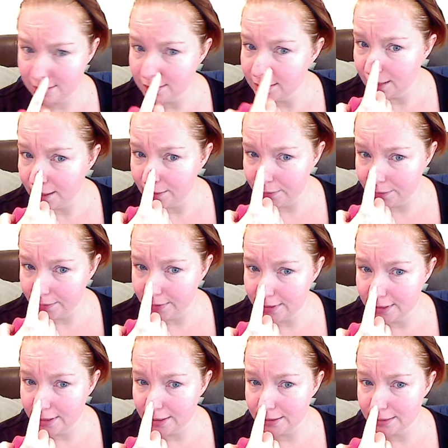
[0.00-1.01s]
That one right
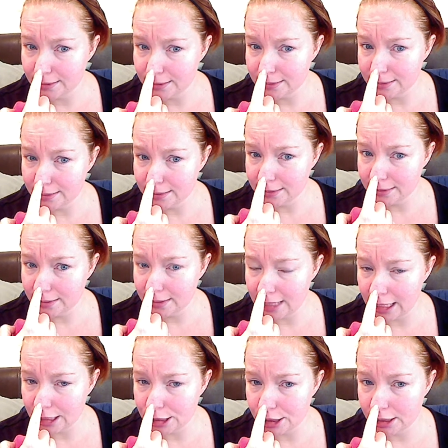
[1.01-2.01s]
there. It's
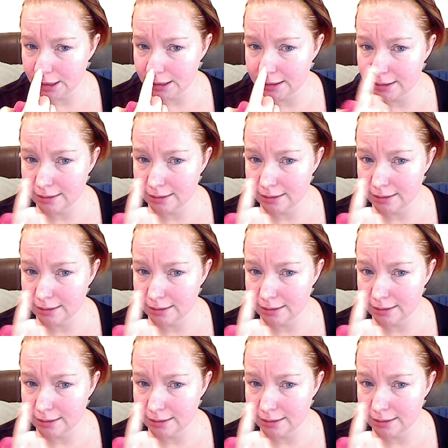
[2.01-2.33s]
actually